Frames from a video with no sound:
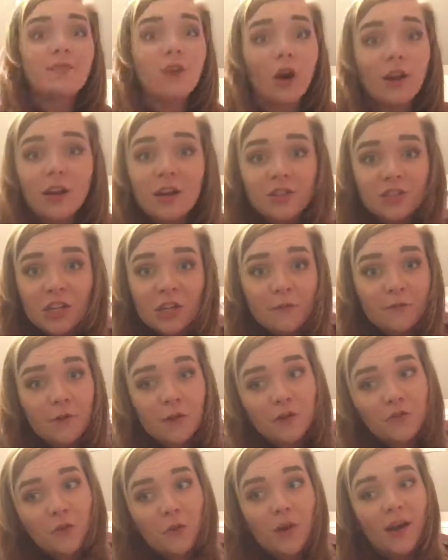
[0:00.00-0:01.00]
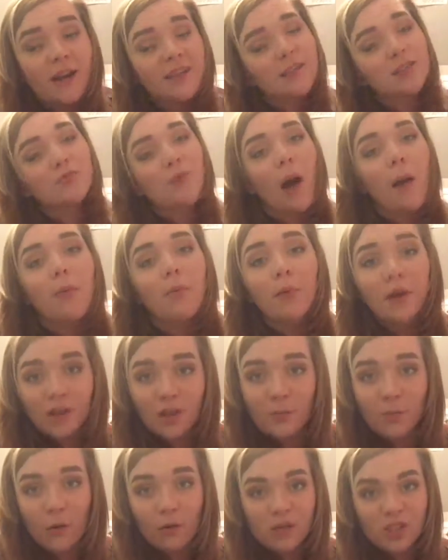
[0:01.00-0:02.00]
Auditioning for The Voice is probably the
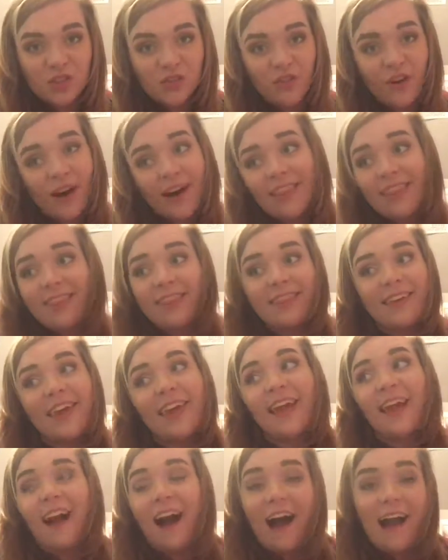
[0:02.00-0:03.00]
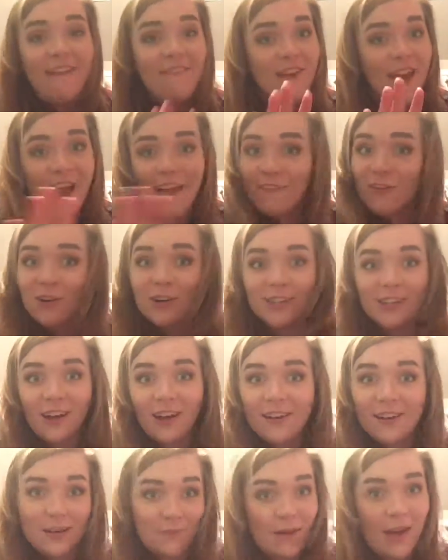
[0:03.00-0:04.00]
most fun thing I've ever
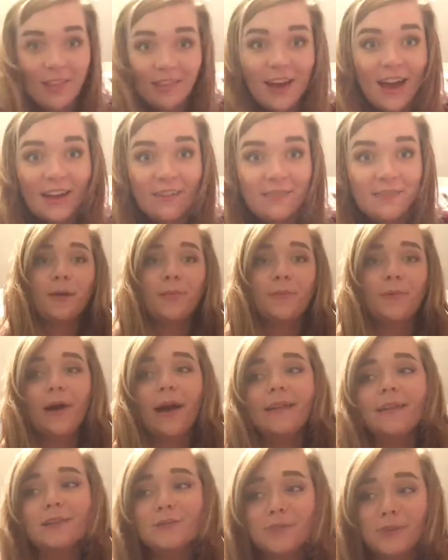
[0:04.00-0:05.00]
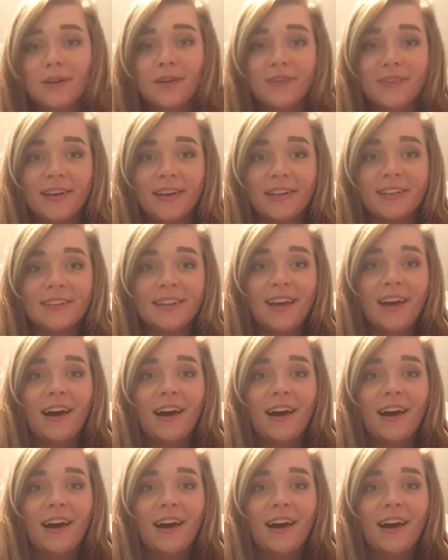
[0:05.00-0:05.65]
done in my life. Practice perfect.